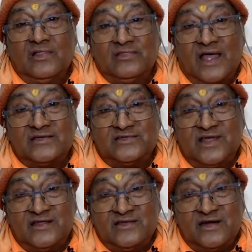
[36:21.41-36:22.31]
Thus,
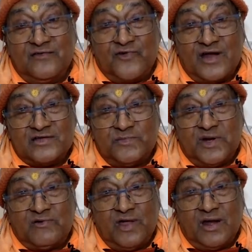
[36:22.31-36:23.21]
there is a difference
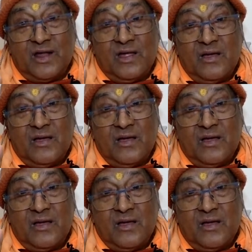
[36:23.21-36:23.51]
between